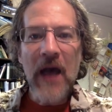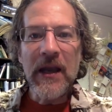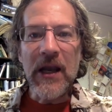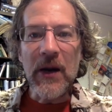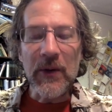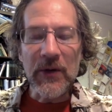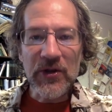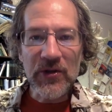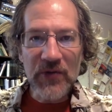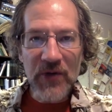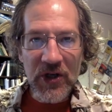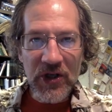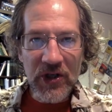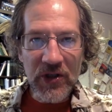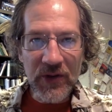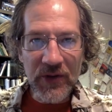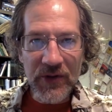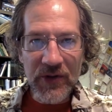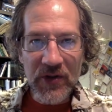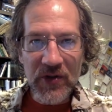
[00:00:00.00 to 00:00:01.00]
Now, a
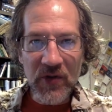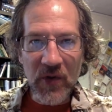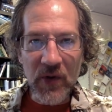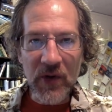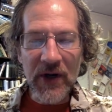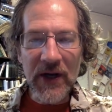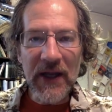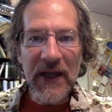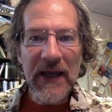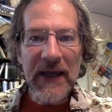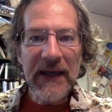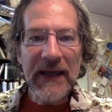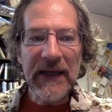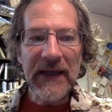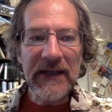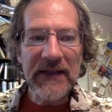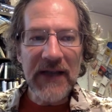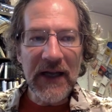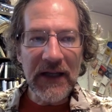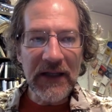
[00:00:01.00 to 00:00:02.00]
traditional story
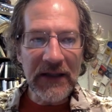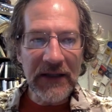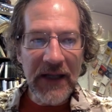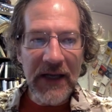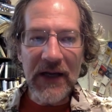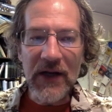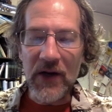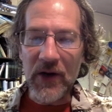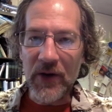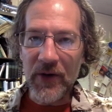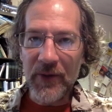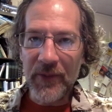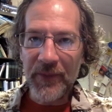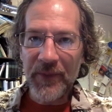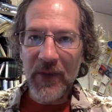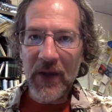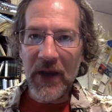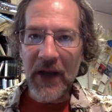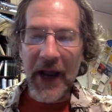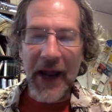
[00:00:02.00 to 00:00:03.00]
is linear.
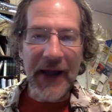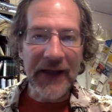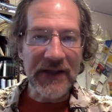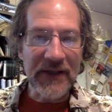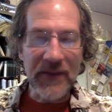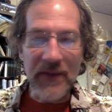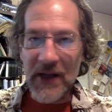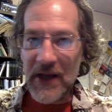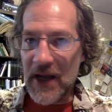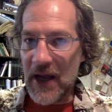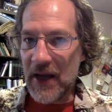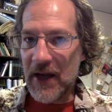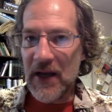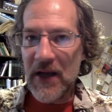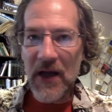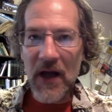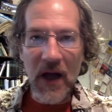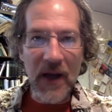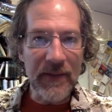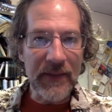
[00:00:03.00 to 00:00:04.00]
It has a
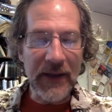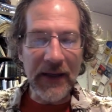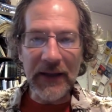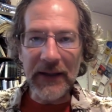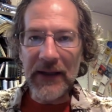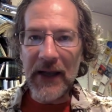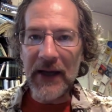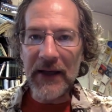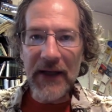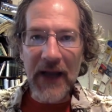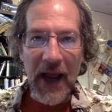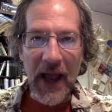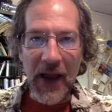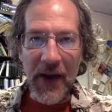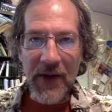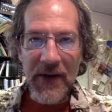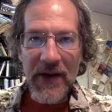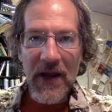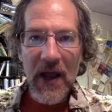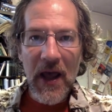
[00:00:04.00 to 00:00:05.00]
beginning, a middle, and an
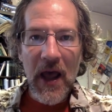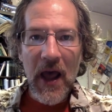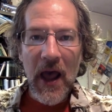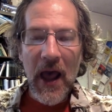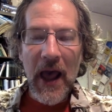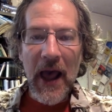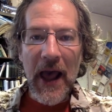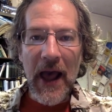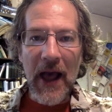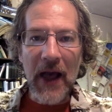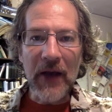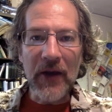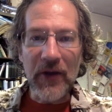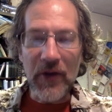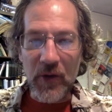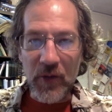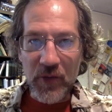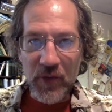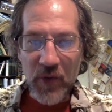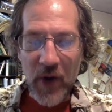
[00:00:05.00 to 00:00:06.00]
end, and
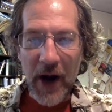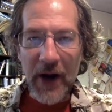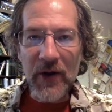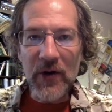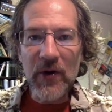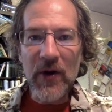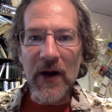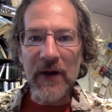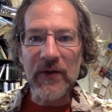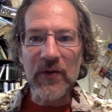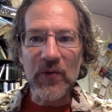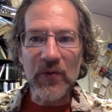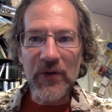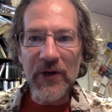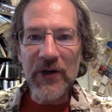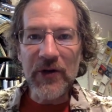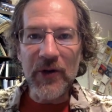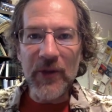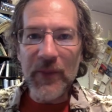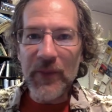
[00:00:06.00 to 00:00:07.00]
the writer and the
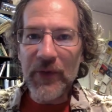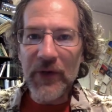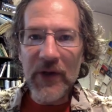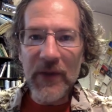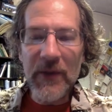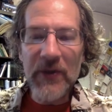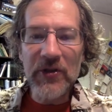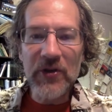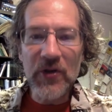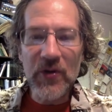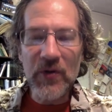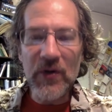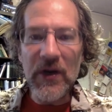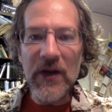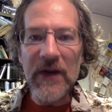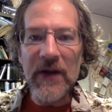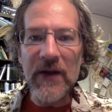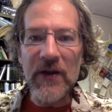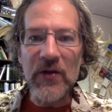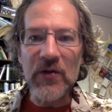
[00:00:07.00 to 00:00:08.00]
reader pretty much
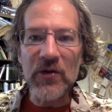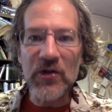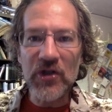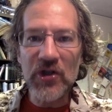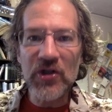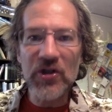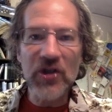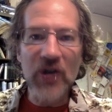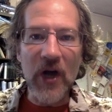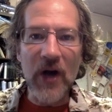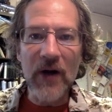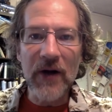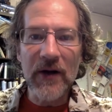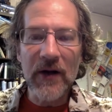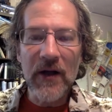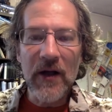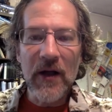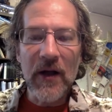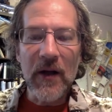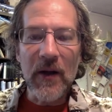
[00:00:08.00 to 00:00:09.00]
agree that you start
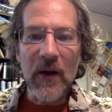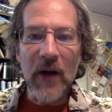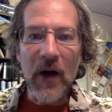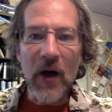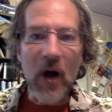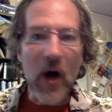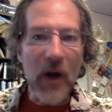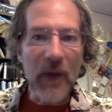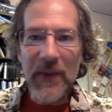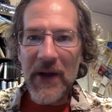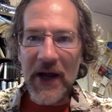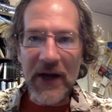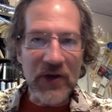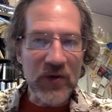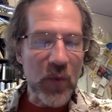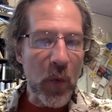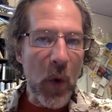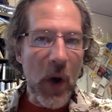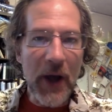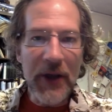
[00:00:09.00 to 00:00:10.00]
on
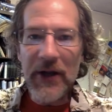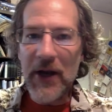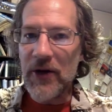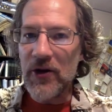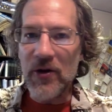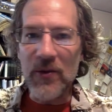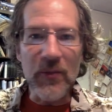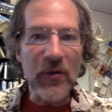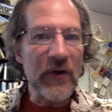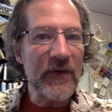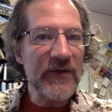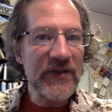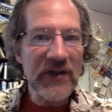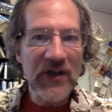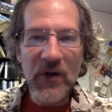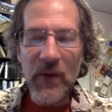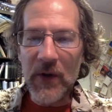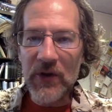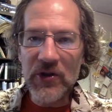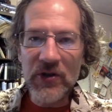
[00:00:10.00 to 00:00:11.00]
page 1 and you move
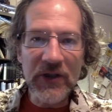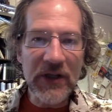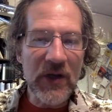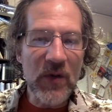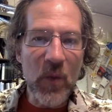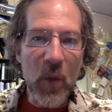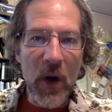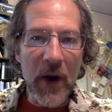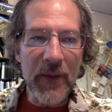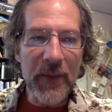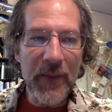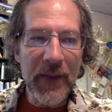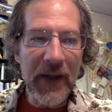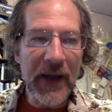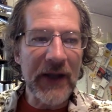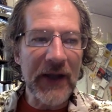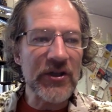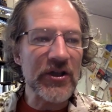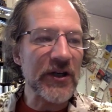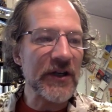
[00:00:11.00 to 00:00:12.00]
sequentially one
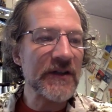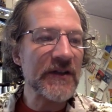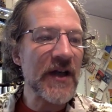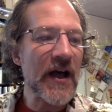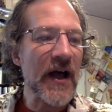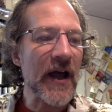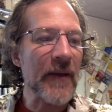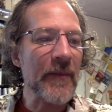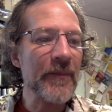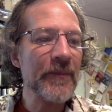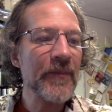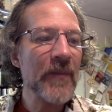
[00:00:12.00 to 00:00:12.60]
page at a time.